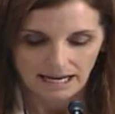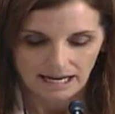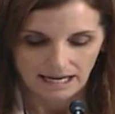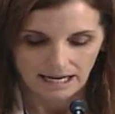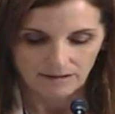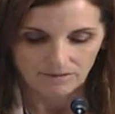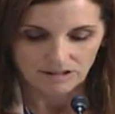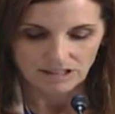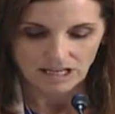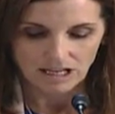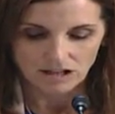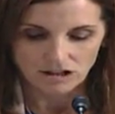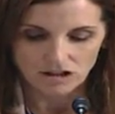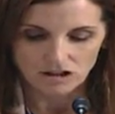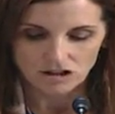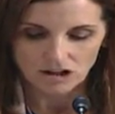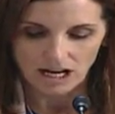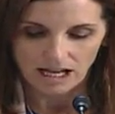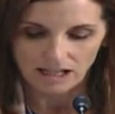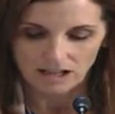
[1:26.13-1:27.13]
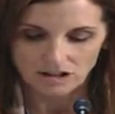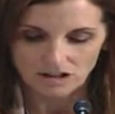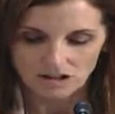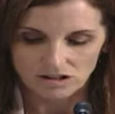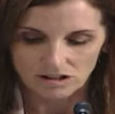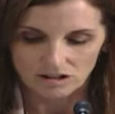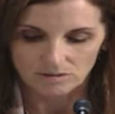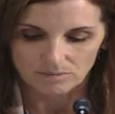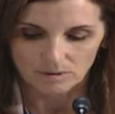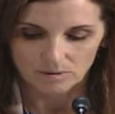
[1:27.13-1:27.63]
and retention
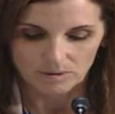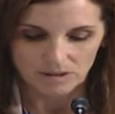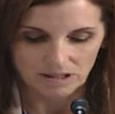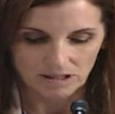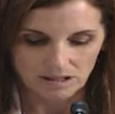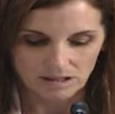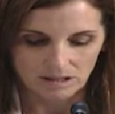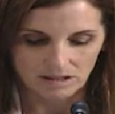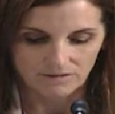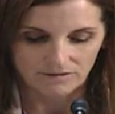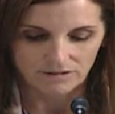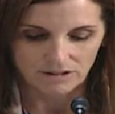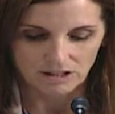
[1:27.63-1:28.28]
challenges that have persisted